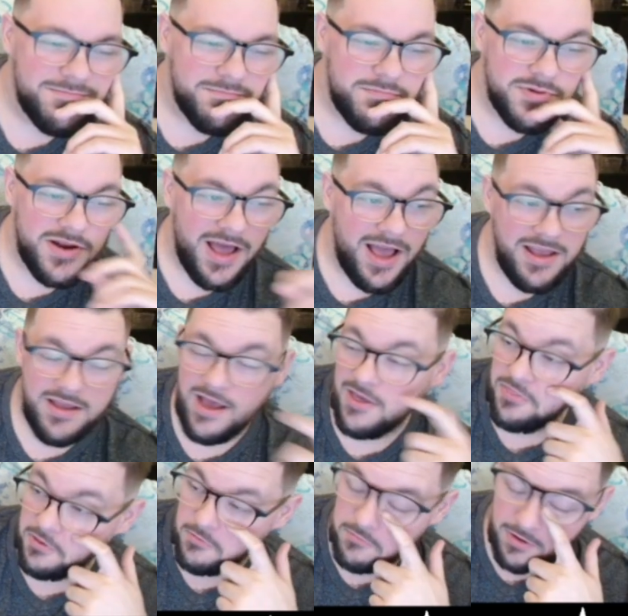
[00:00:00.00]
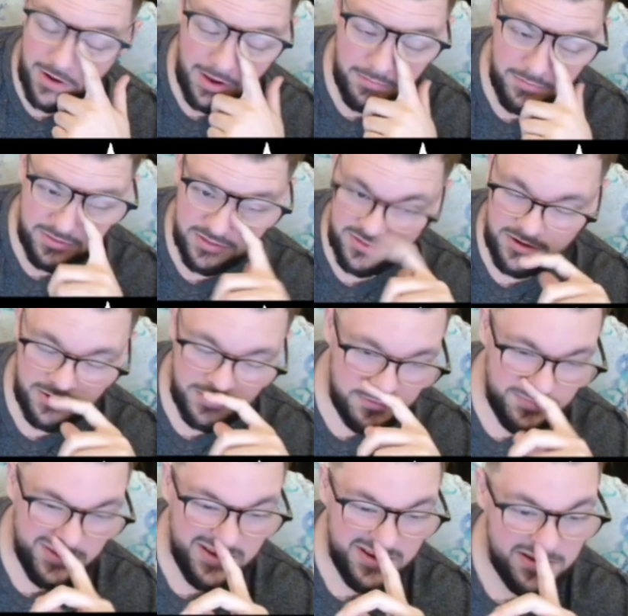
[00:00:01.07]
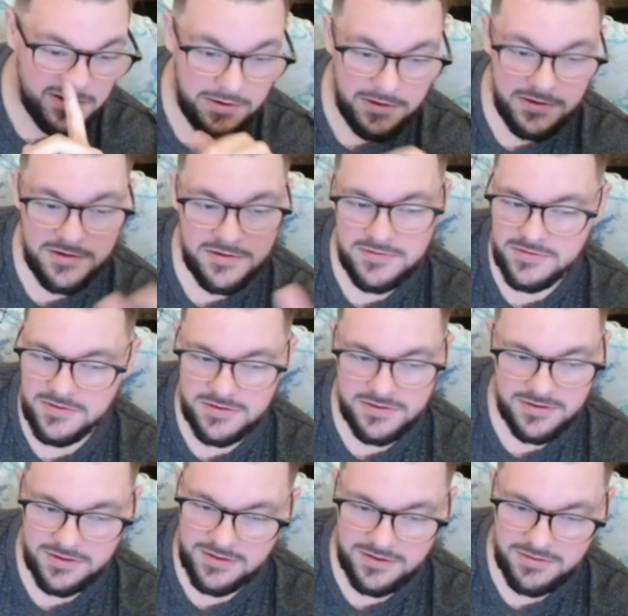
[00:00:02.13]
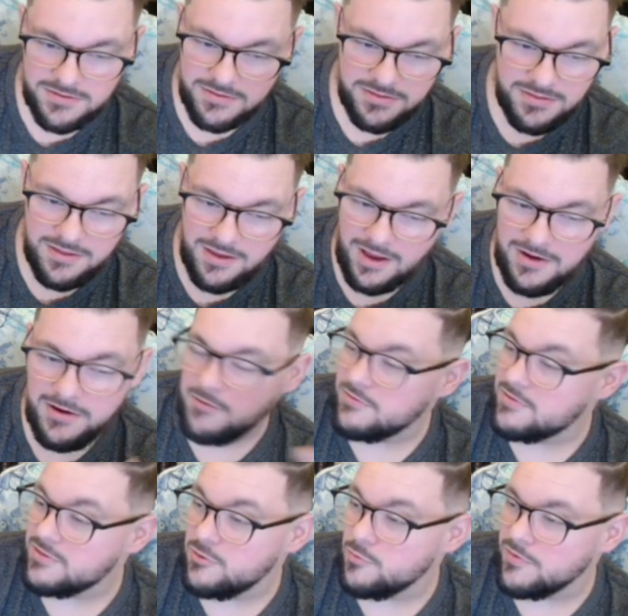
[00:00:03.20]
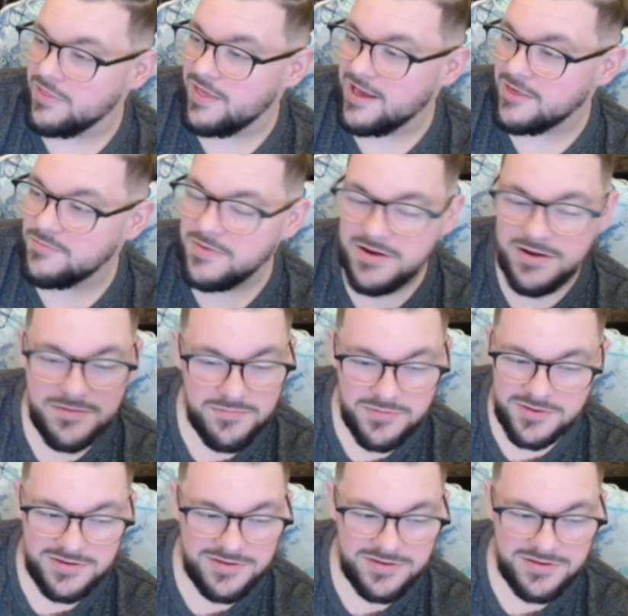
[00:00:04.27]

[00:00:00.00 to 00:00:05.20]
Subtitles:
But I think Red Hybrid's a solid pick. I know it's super last minute, but